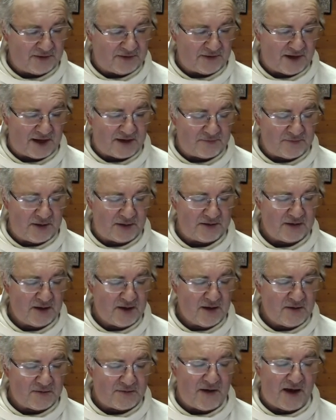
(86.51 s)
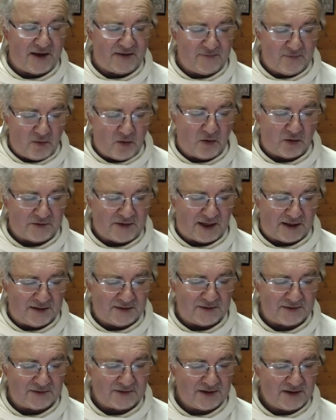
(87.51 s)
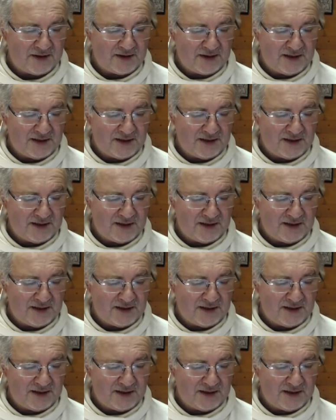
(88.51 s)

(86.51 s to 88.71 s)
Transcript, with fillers: and I have made five more talents.